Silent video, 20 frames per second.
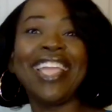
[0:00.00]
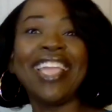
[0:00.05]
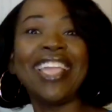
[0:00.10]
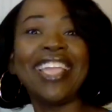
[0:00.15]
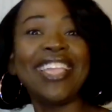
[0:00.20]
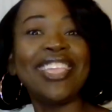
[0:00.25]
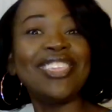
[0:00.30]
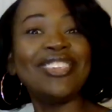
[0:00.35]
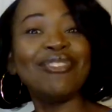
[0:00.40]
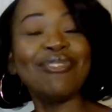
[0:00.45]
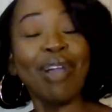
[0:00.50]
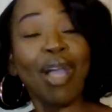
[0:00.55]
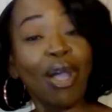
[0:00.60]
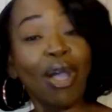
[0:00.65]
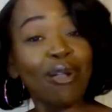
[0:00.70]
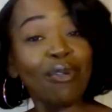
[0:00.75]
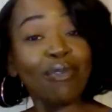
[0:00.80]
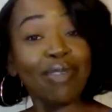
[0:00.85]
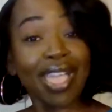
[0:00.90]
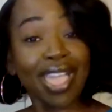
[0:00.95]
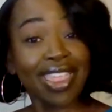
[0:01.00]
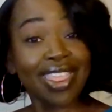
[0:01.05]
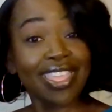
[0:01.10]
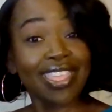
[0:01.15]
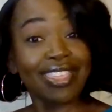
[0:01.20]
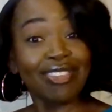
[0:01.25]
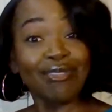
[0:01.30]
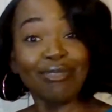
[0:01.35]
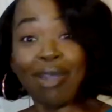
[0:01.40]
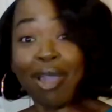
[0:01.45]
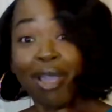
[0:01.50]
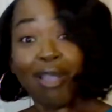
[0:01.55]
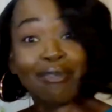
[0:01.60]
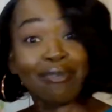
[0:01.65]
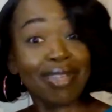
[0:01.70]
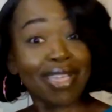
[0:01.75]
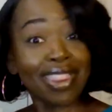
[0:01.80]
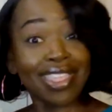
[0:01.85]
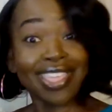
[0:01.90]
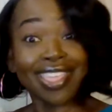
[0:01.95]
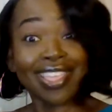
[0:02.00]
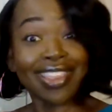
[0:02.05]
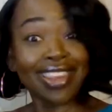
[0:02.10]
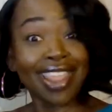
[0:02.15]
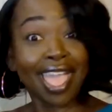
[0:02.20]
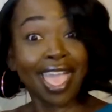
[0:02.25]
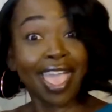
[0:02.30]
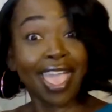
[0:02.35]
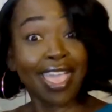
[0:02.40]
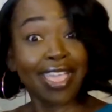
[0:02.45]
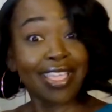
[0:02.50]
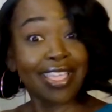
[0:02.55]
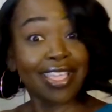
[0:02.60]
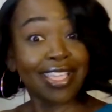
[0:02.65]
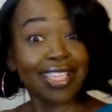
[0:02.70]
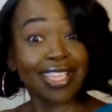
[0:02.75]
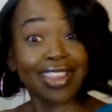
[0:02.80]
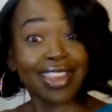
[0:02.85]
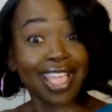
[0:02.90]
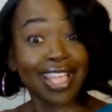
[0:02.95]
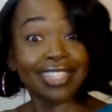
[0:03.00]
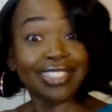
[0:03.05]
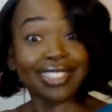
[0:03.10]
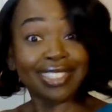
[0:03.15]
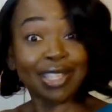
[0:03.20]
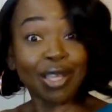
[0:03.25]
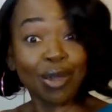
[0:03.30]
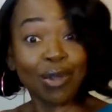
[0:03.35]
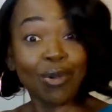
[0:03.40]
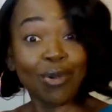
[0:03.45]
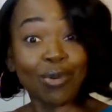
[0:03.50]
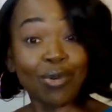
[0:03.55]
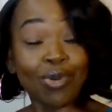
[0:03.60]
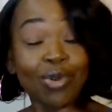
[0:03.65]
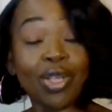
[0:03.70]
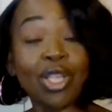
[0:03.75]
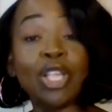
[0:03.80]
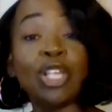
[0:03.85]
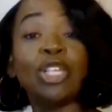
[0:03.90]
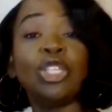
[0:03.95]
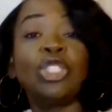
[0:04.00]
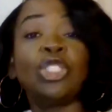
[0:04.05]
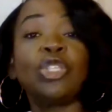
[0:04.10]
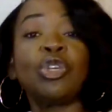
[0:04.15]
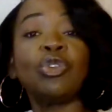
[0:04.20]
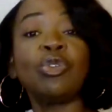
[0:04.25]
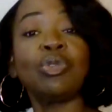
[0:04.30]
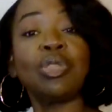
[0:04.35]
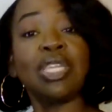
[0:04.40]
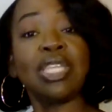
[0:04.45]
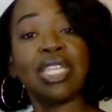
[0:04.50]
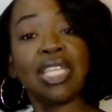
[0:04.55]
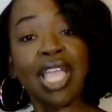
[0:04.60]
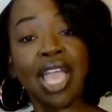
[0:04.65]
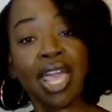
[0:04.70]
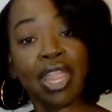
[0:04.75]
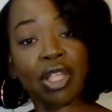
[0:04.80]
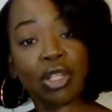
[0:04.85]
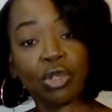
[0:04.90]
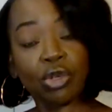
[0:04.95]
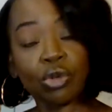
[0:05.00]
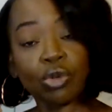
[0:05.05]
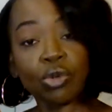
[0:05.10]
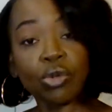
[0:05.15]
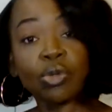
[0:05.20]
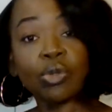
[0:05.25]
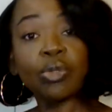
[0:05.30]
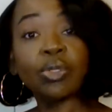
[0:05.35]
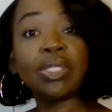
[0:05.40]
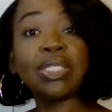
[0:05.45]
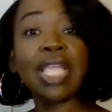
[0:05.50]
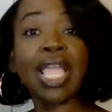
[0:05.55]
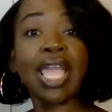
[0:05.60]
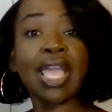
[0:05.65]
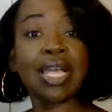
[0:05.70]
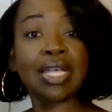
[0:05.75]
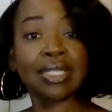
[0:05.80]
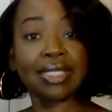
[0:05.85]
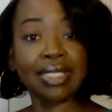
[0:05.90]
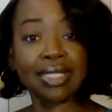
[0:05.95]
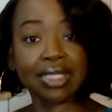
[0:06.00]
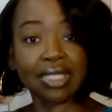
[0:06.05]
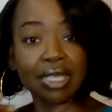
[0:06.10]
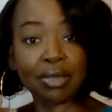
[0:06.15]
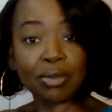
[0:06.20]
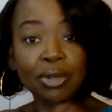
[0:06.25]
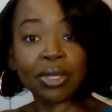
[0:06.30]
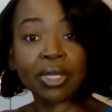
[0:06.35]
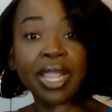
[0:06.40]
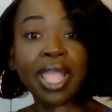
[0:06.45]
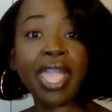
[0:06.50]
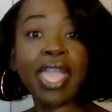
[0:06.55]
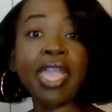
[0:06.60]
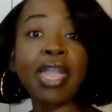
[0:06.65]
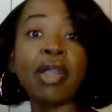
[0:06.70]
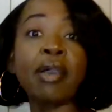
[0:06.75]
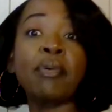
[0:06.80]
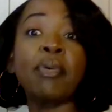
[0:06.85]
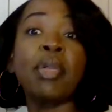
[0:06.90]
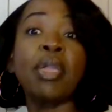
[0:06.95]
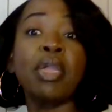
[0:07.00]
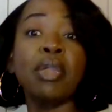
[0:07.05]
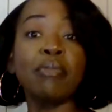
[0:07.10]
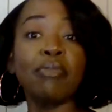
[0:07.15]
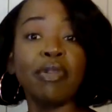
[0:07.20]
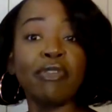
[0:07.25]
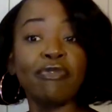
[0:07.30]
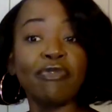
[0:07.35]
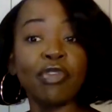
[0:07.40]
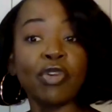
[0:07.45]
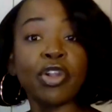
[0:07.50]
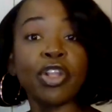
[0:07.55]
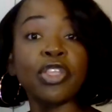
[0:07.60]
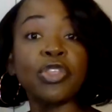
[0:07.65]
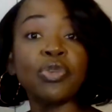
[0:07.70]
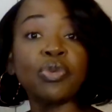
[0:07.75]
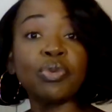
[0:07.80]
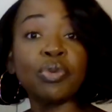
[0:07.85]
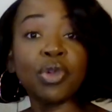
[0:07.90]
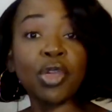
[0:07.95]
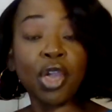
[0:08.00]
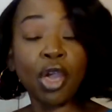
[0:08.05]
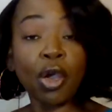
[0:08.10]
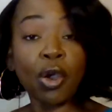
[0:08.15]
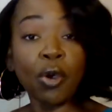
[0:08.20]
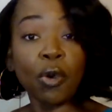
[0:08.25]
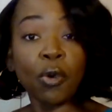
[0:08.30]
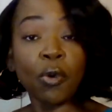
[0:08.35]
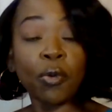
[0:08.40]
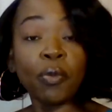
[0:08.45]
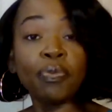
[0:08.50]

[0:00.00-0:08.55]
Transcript: you already in that zone. So you need to kind of cool down, simmer down before you go